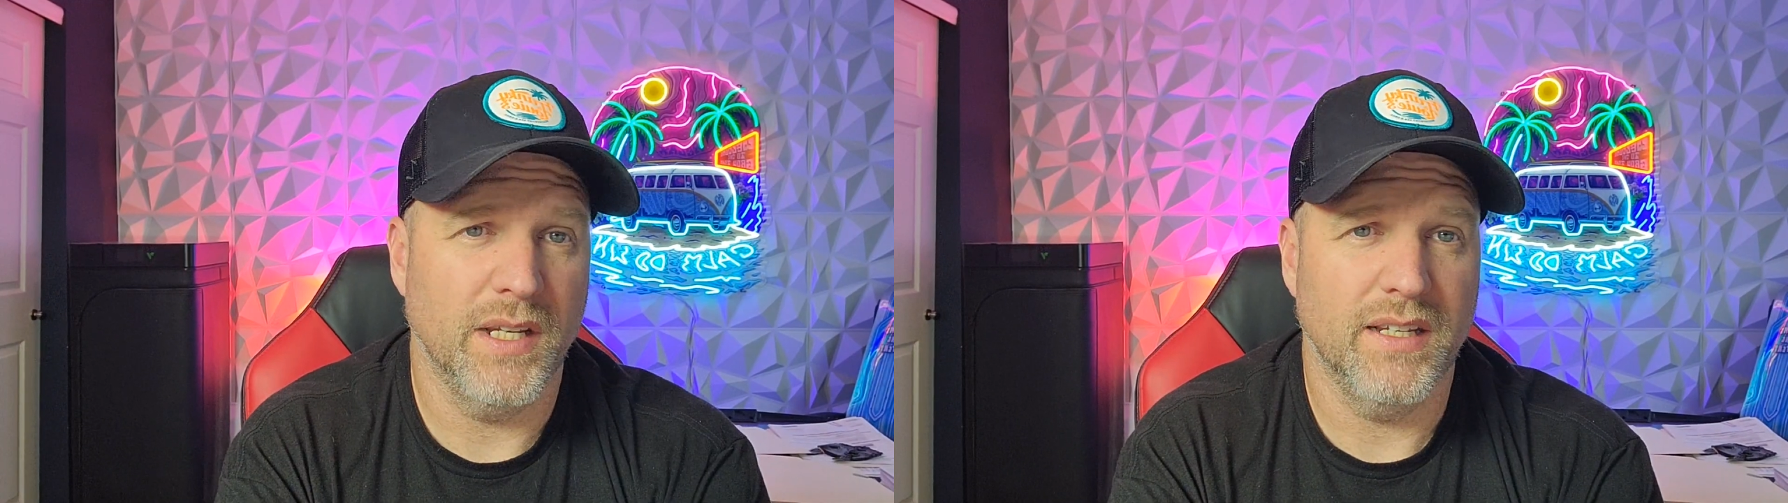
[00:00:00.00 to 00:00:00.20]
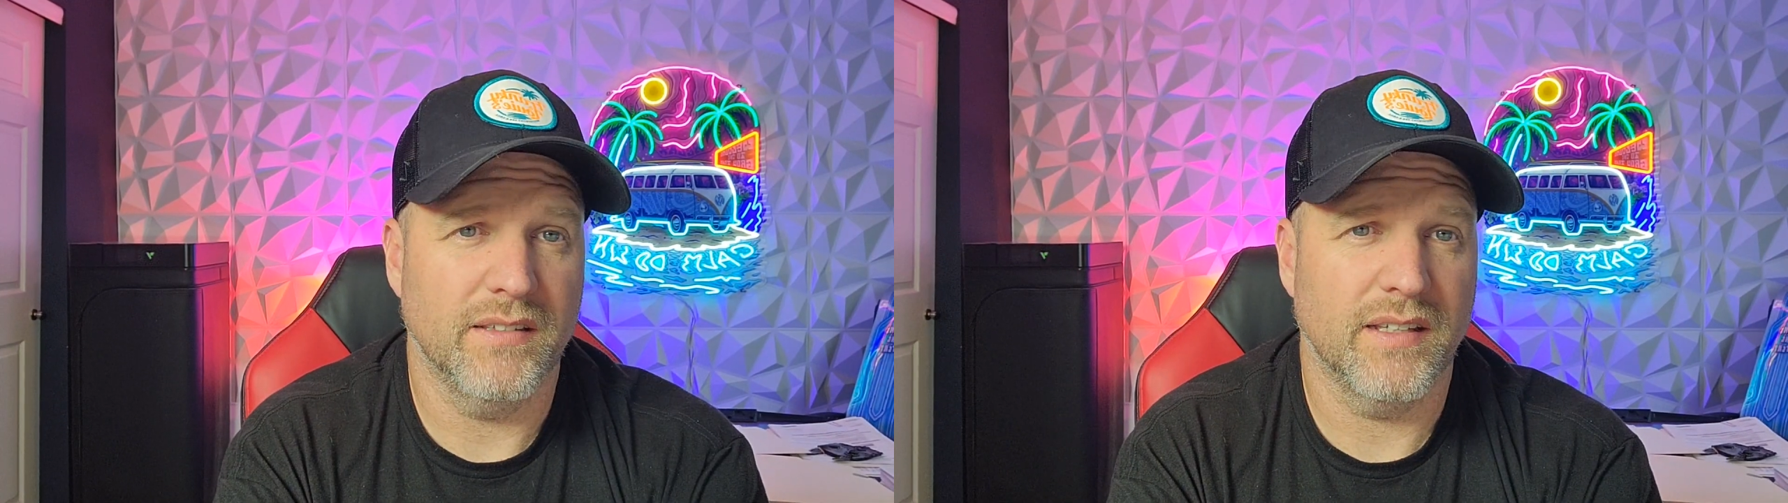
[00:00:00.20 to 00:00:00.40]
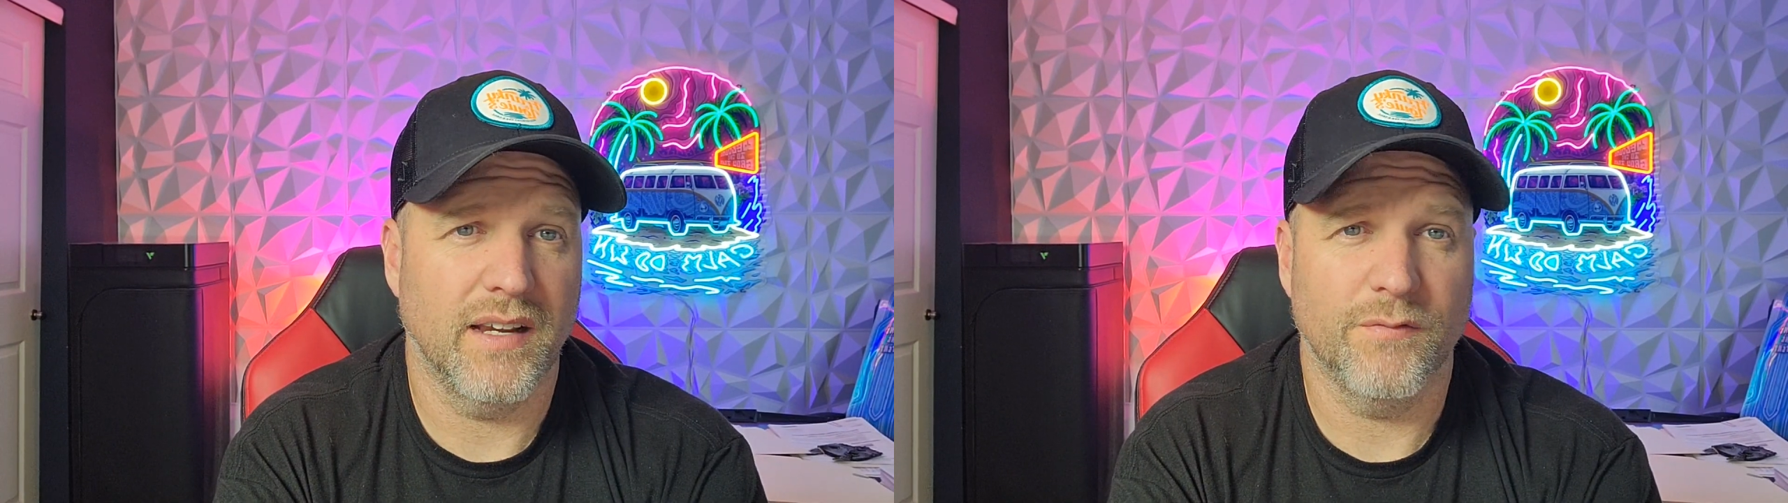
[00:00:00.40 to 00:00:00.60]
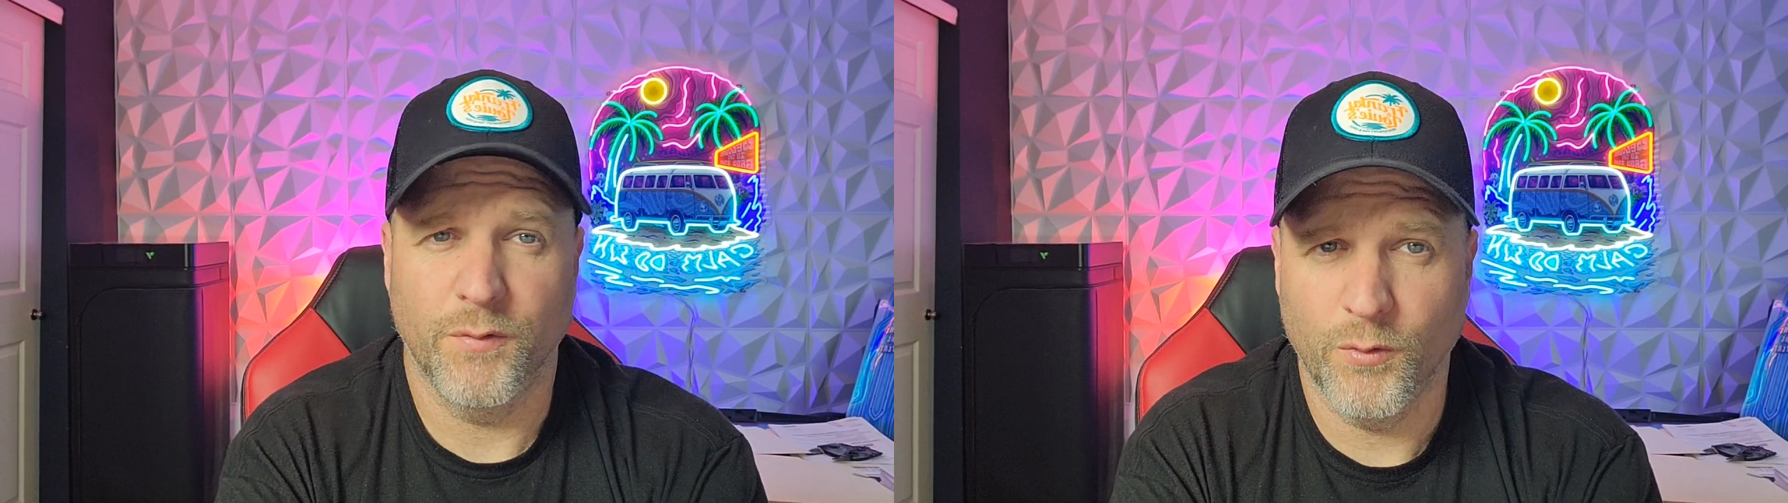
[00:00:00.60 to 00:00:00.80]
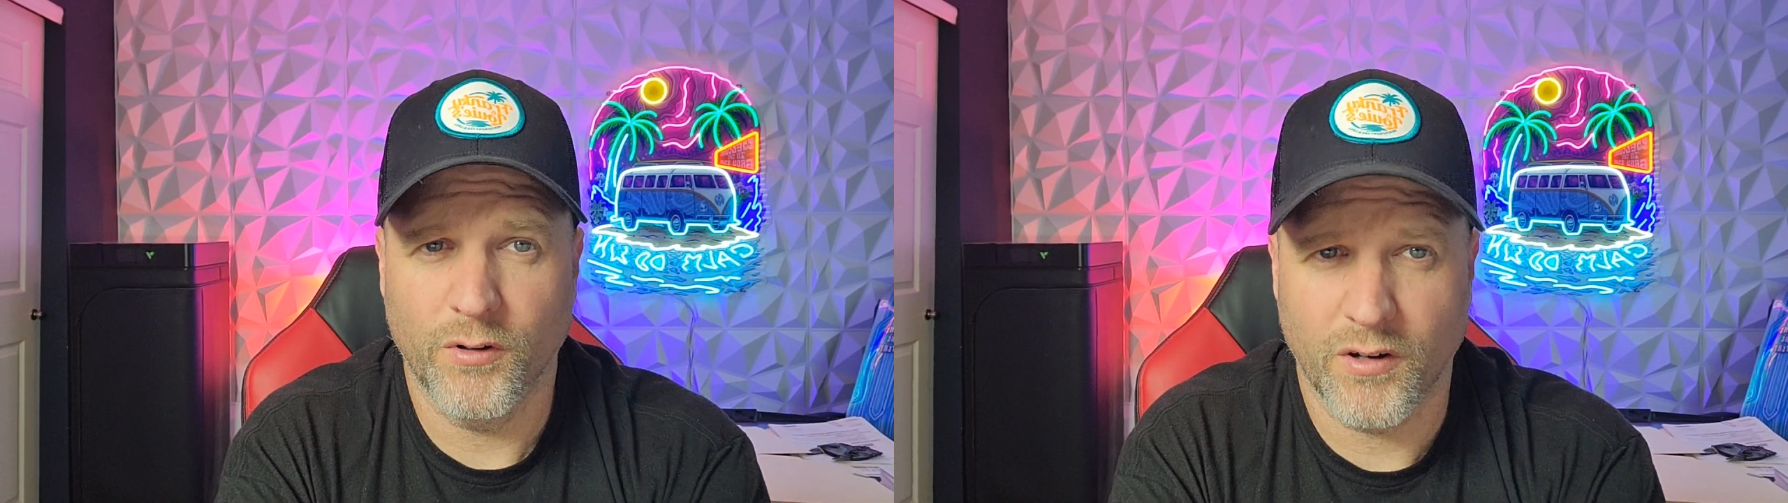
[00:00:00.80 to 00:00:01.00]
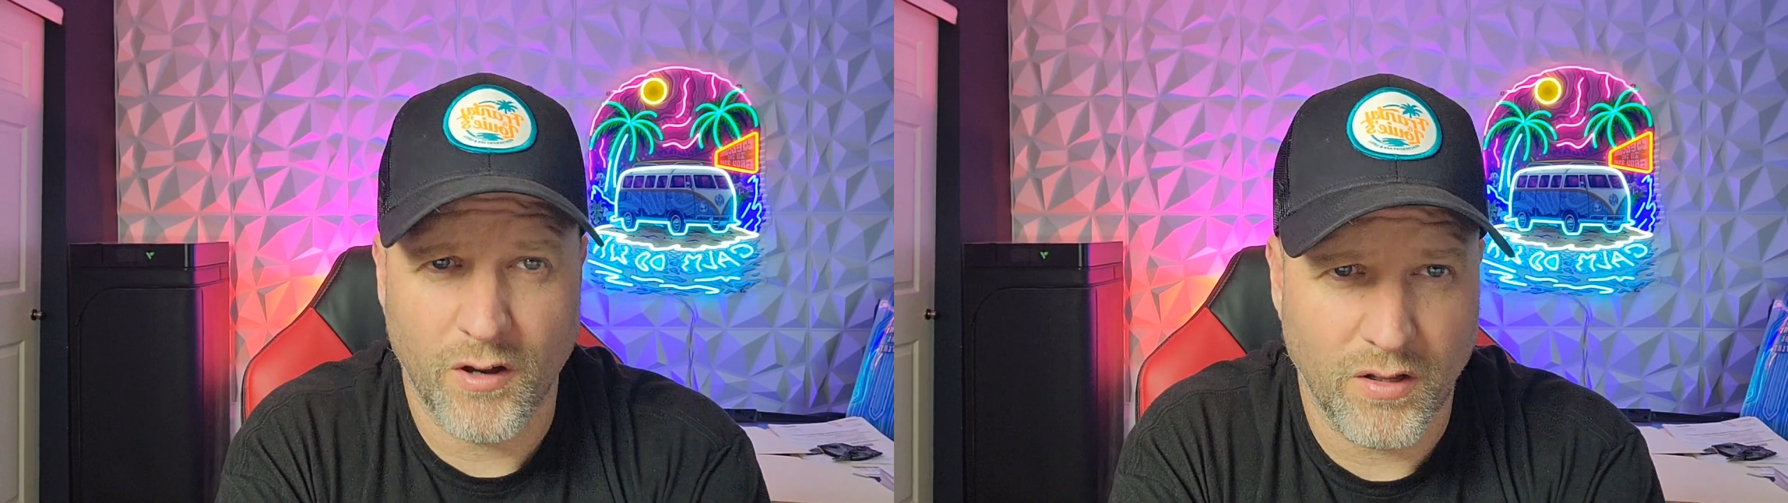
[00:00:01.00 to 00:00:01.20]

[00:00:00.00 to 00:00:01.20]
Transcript: media site for